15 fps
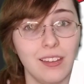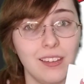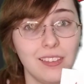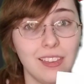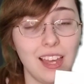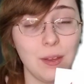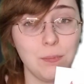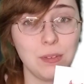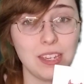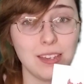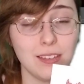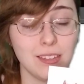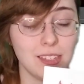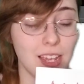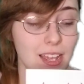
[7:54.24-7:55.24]
That
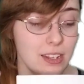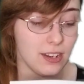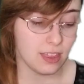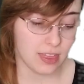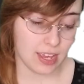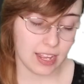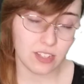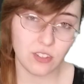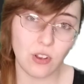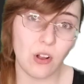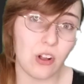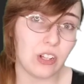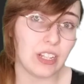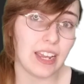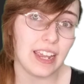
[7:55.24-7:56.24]
being said, that's
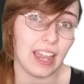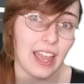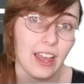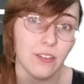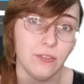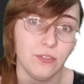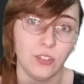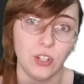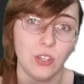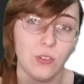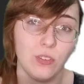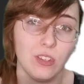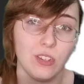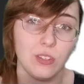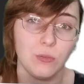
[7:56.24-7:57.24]
all I have for
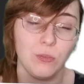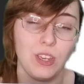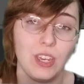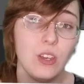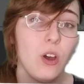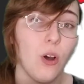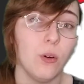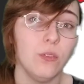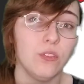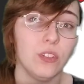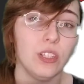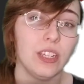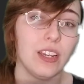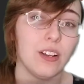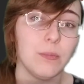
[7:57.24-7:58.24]
you this week.
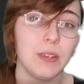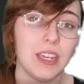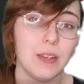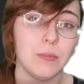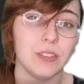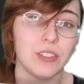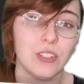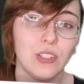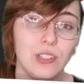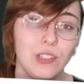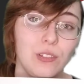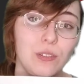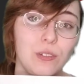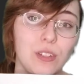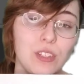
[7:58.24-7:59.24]
Hopefully I'll be able
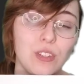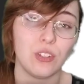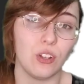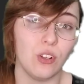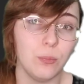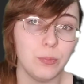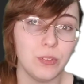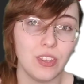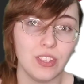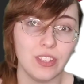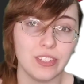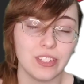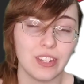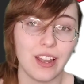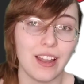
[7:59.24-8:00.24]
to sculpt
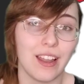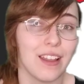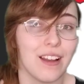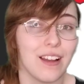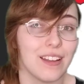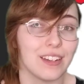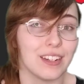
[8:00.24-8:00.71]
this guy on